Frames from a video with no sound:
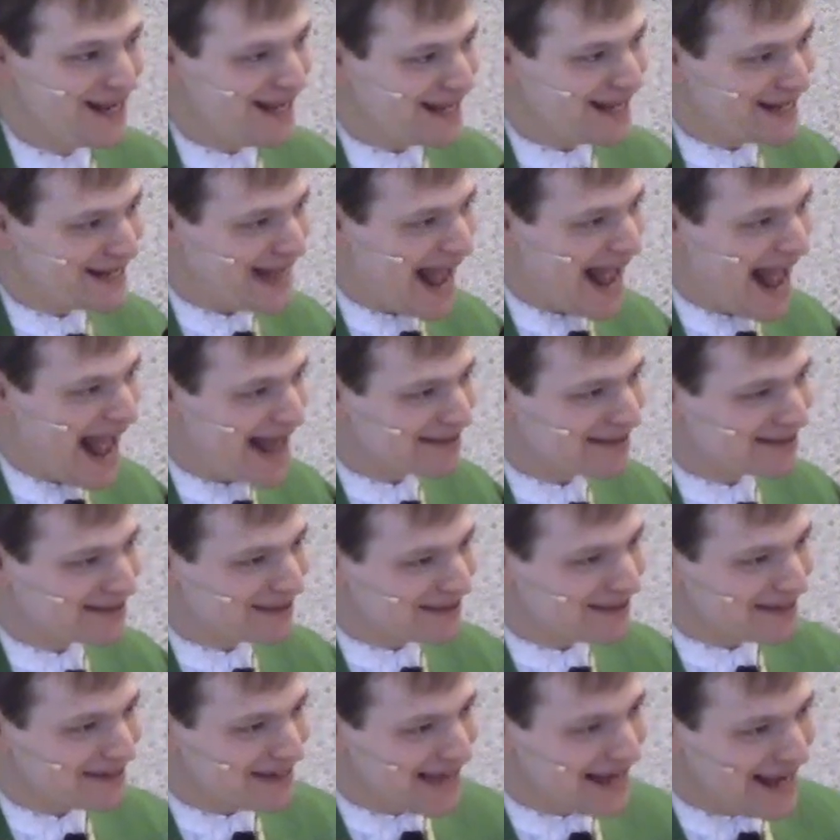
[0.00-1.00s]

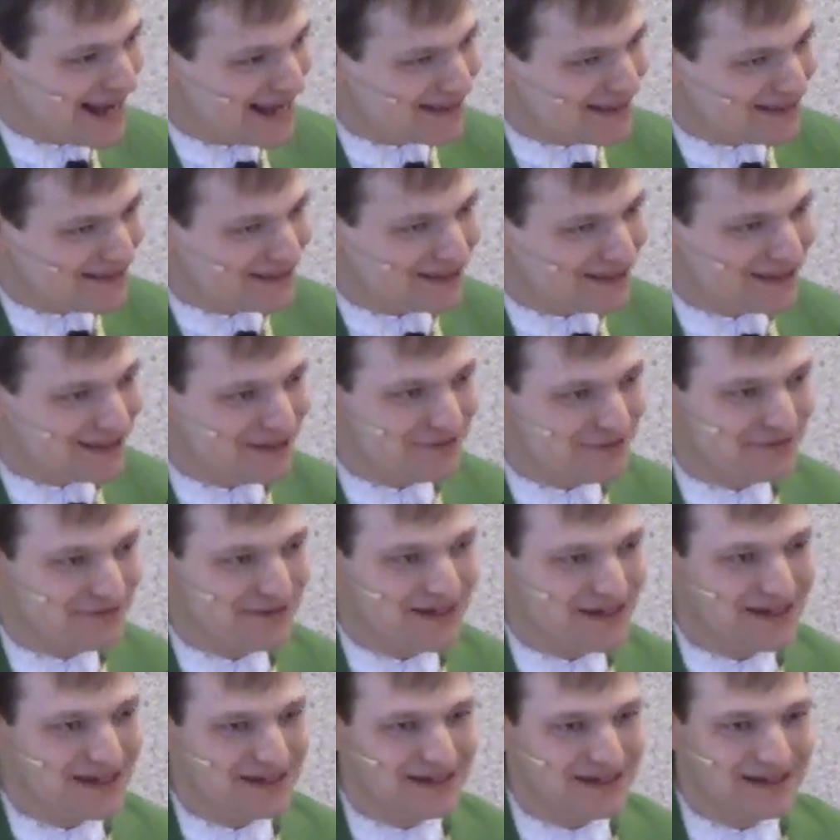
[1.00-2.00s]
Catholic and
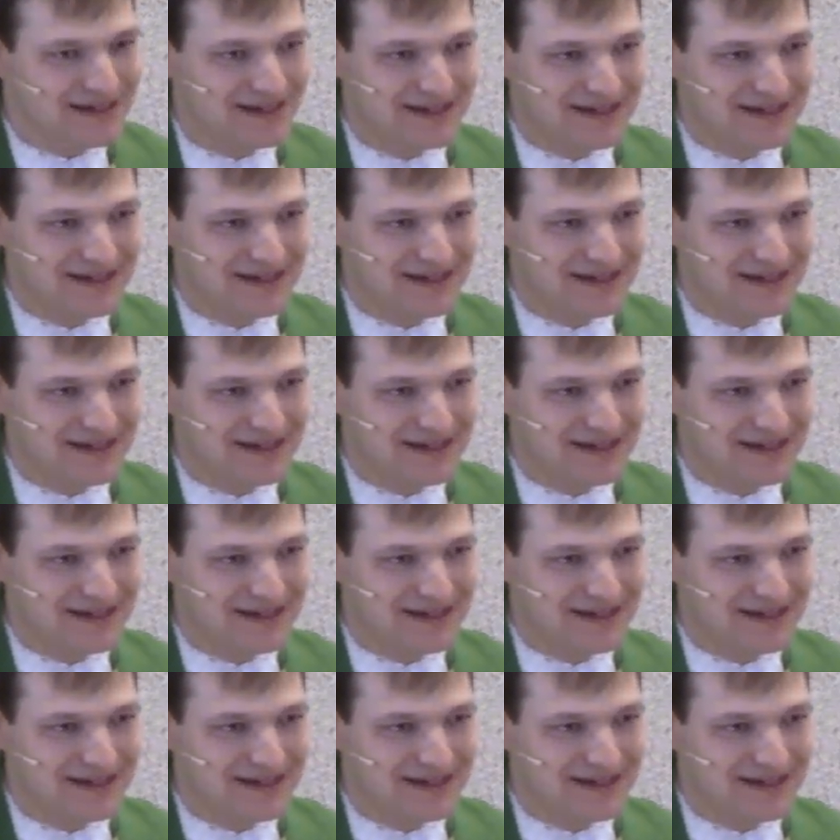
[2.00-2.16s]
living